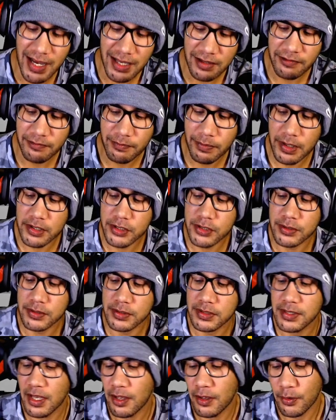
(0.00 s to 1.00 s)
I love
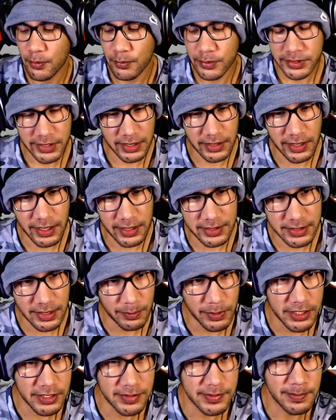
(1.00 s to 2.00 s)
parachutes. Once again, guys, I'm
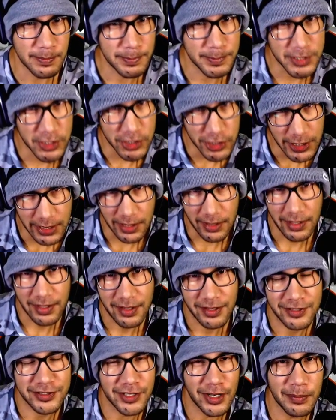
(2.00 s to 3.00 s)

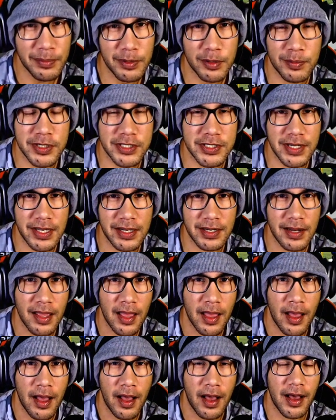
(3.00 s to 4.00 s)
PGWPGN,
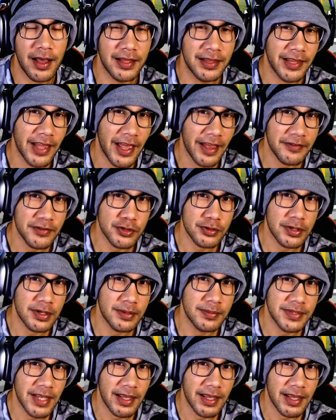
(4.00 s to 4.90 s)
live streams